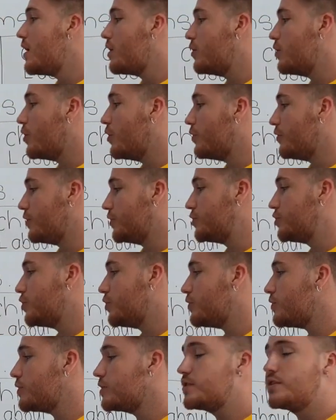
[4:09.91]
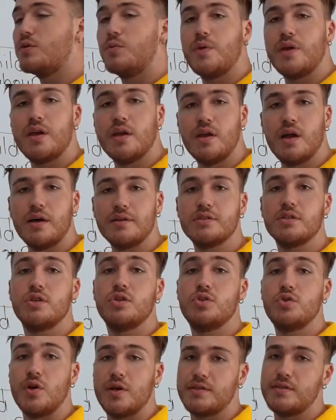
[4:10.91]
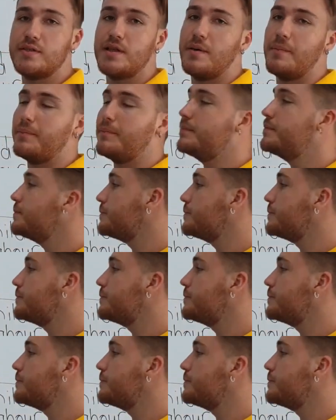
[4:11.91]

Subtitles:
know the truth, so we cannot trust them.